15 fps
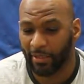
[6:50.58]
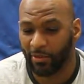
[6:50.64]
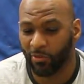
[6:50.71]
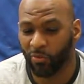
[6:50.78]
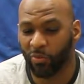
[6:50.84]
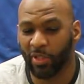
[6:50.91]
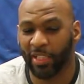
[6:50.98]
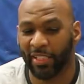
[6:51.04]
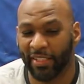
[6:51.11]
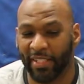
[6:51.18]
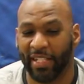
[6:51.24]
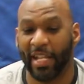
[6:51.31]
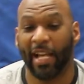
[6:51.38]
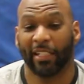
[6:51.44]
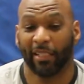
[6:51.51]
one
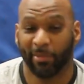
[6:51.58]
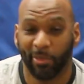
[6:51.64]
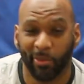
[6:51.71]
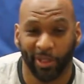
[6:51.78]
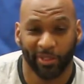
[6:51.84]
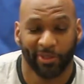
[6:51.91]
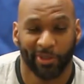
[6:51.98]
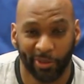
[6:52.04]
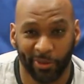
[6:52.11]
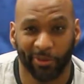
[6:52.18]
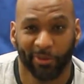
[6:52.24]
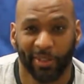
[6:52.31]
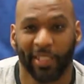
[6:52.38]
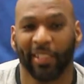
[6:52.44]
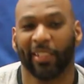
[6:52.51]
that I can point to
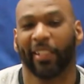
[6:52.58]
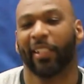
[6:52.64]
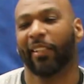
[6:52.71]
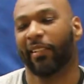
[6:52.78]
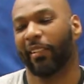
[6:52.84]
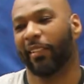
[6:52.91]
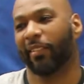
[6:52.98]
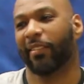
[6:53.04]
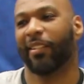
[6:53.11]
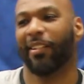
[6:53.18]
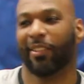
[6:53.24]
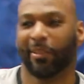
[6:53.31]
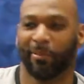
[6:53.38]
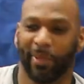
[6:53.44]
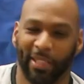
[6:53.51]
and
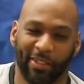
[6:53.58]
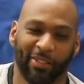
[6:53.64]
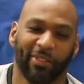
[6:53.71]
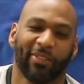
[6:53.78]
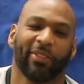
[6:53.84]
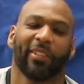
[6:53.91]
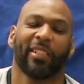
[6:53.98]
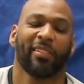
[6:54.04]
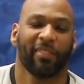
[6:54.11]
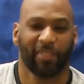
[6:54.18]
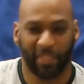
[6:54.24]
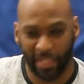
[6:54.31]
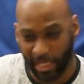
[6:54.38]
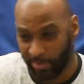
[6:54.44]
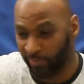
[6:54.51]
talk about, because
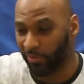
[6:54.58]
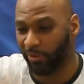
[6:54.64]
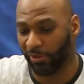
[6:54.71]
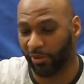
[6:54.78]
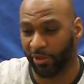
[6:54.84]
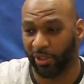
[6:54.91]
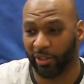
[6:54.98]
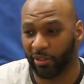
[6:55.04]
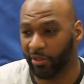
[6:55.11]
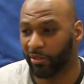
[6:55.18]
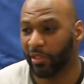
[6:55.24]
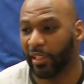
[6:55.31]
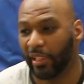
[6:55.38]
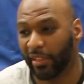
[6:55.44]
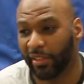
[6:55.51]
it came full
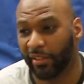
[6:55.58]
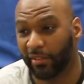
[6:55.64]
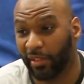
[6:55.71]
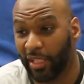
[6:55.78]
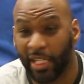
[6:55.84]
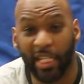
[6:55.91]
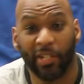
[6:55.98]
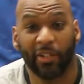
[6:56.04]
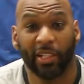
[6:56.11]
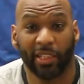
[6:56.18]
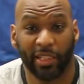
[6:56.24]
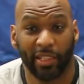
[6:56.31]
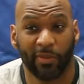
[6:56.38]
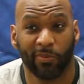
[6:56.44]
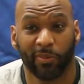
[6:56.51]
circle, is here at
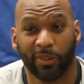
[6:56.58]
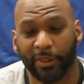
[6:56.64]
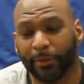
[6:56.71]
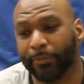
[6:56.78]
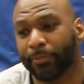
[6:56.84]
Kenwood.